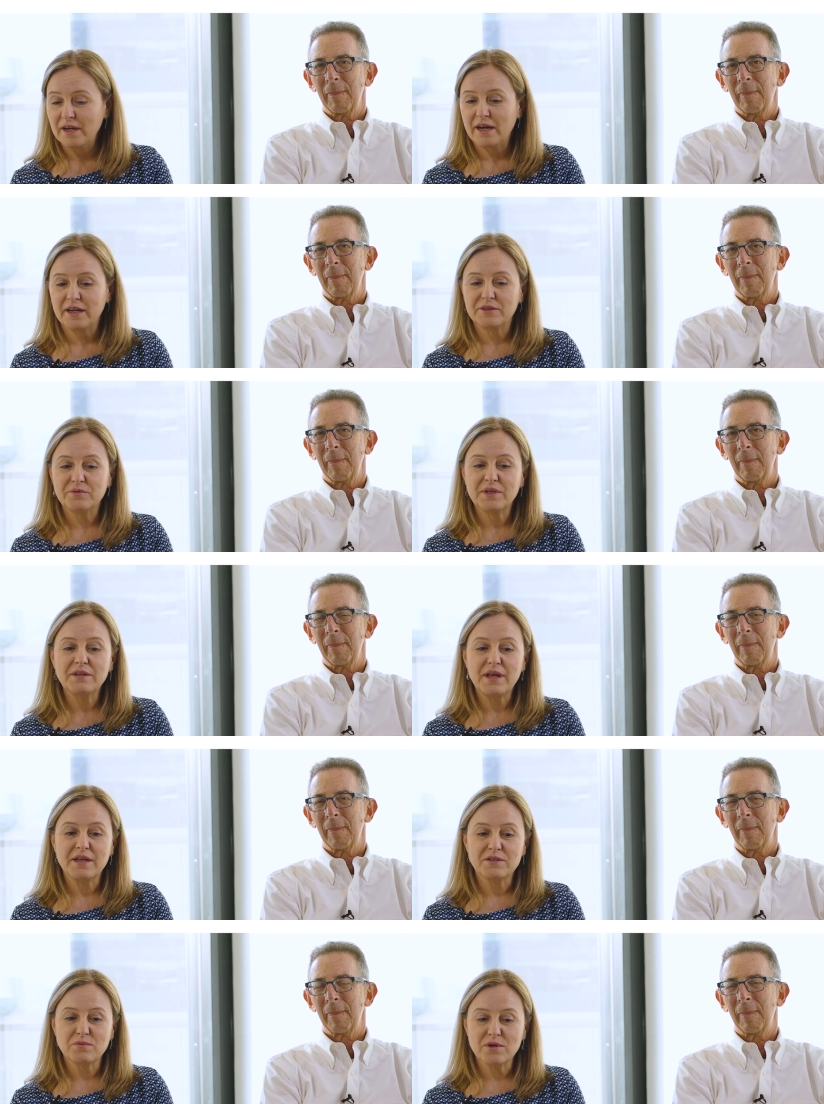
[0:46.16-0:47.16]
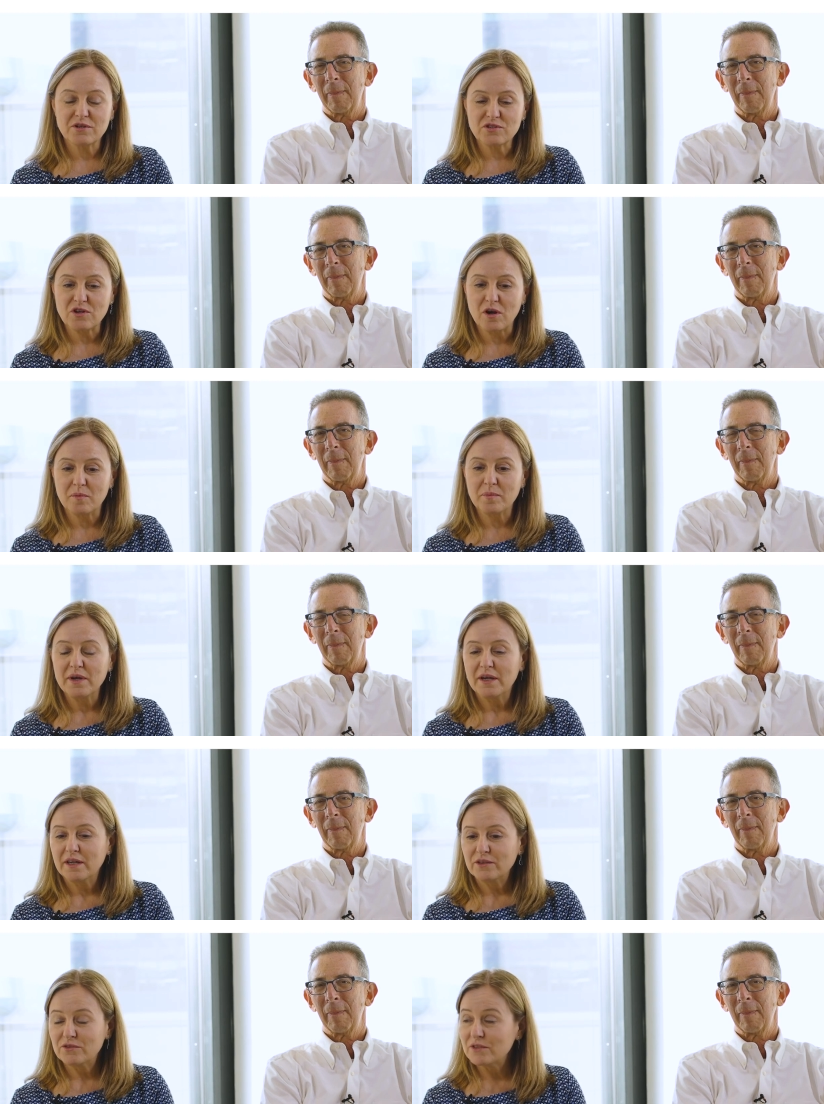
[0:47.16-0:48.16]
Speaker 1: a three days workshop
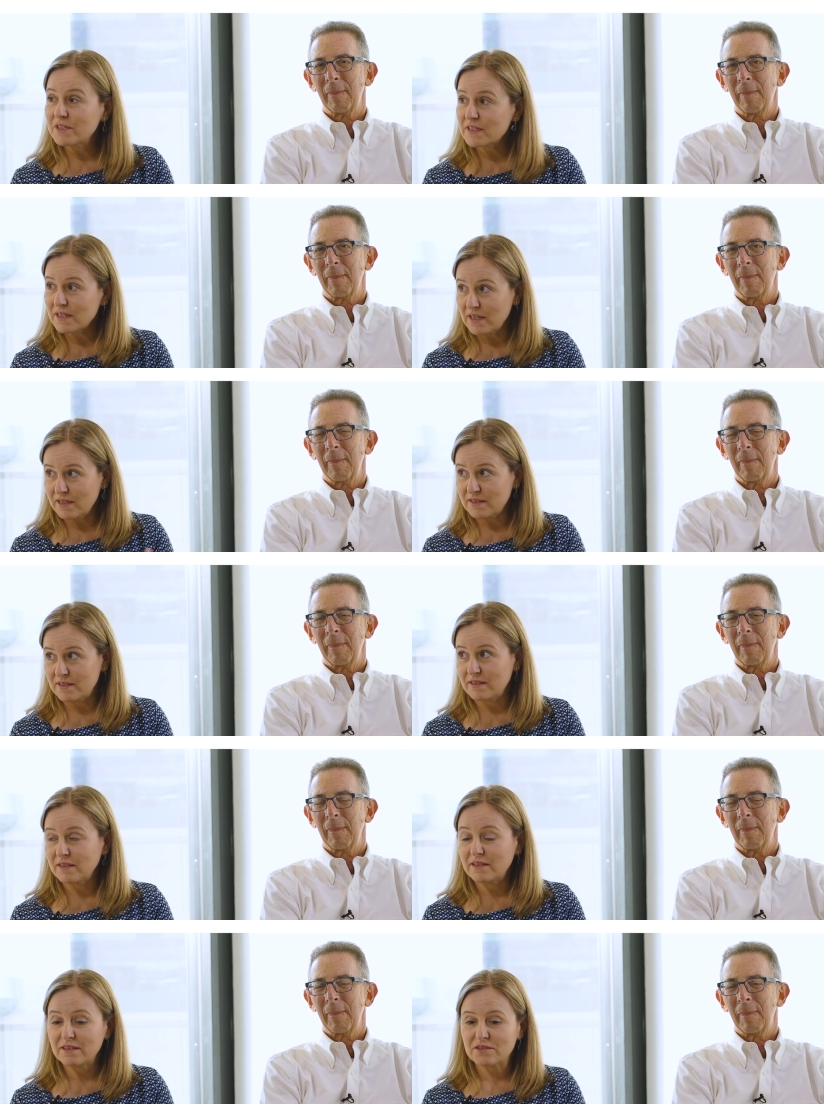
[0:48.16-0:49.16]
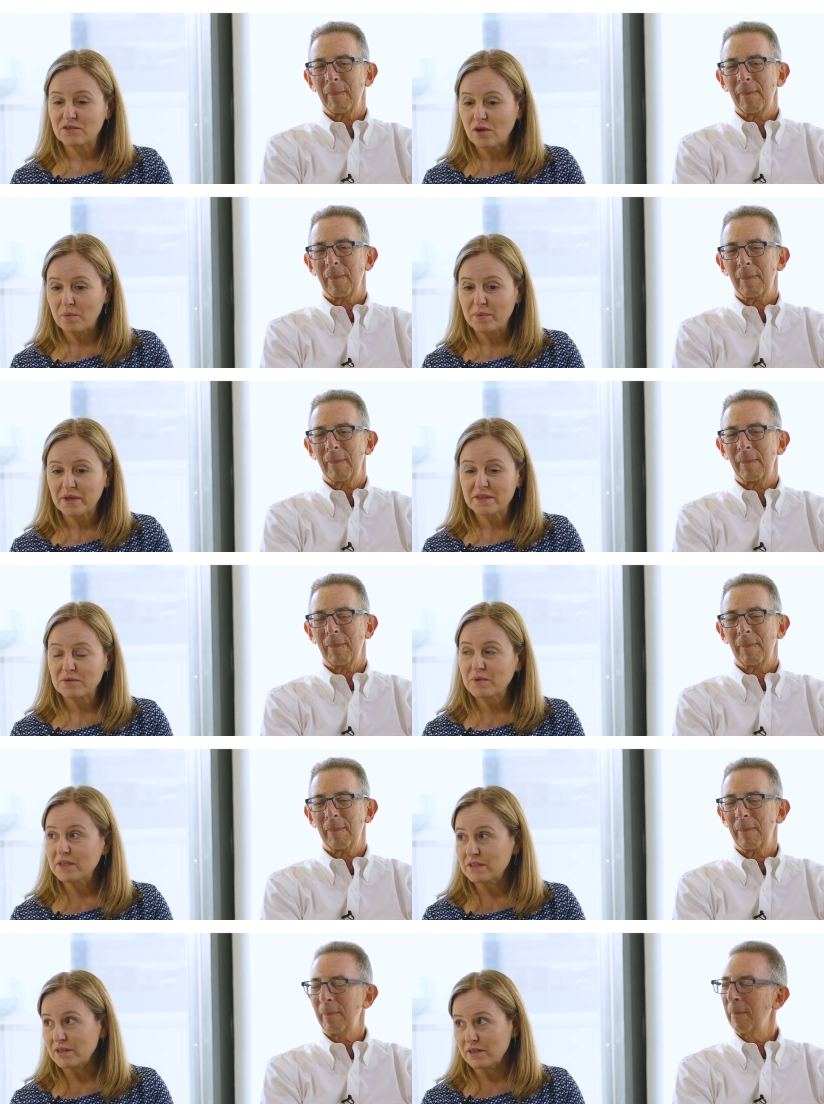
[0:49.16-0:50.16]
to discuss these topics
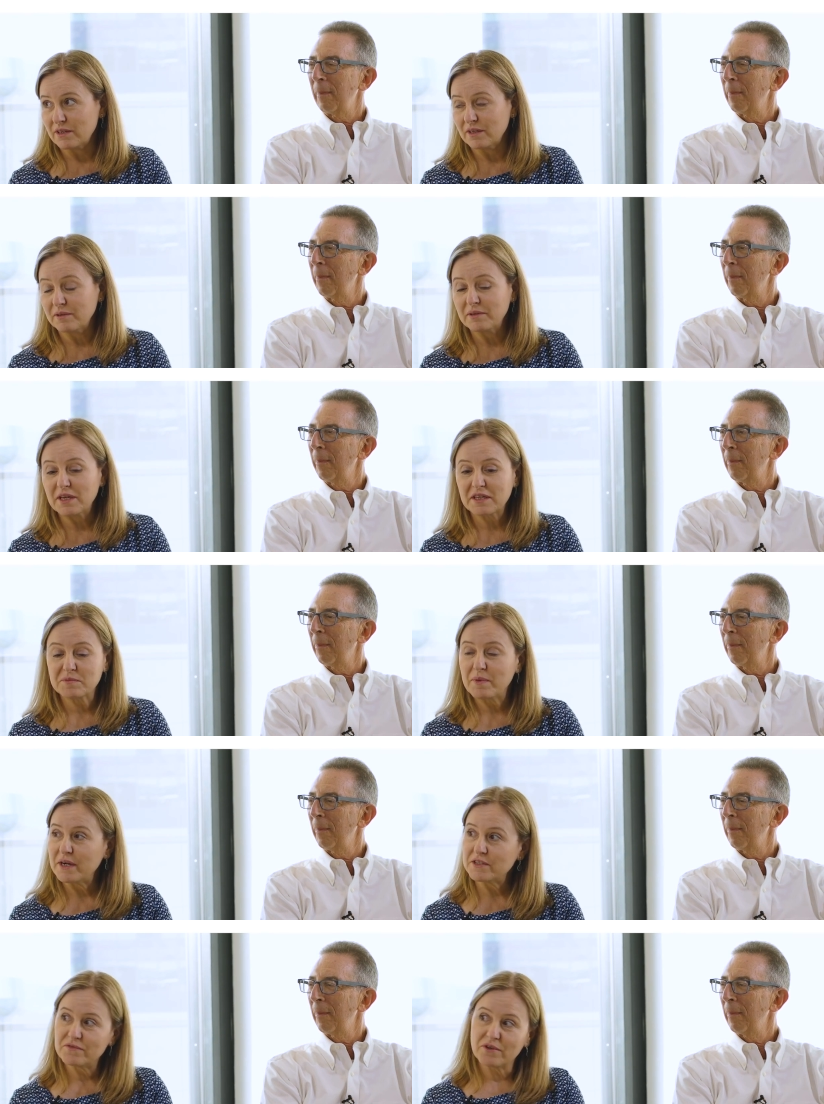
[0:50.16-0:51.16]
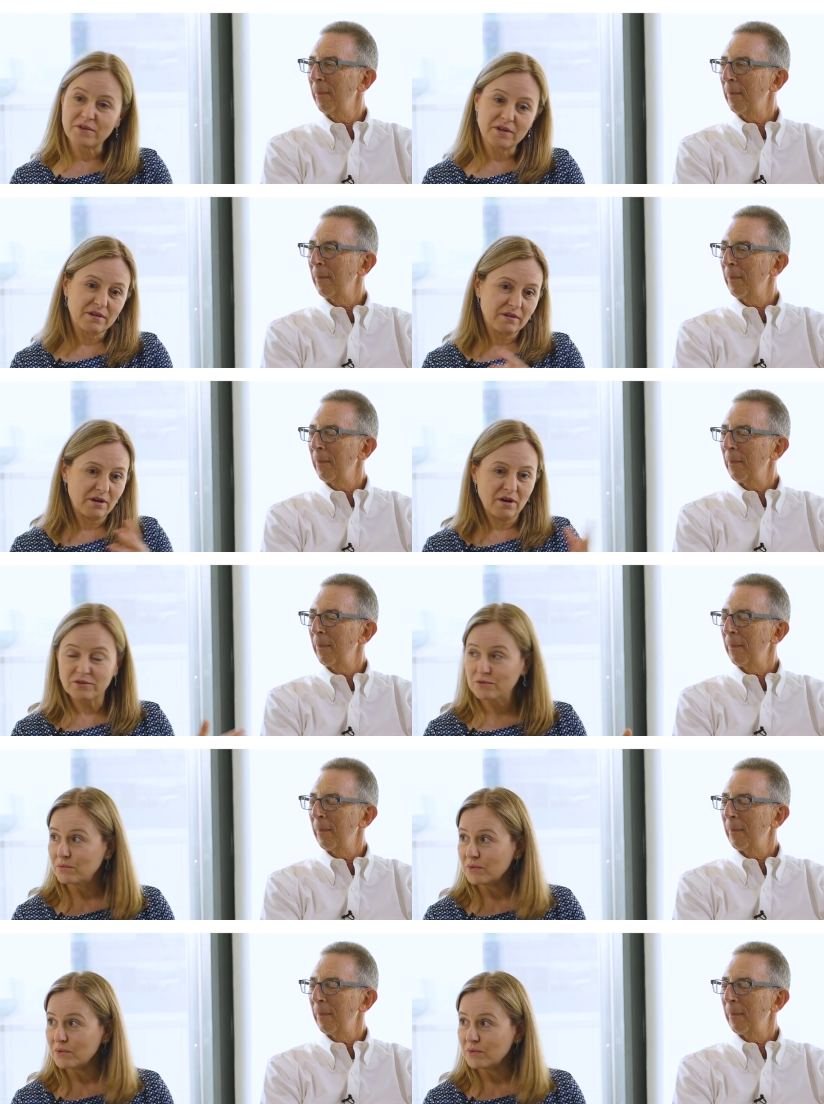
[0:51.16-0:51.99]
with uh, experts from all the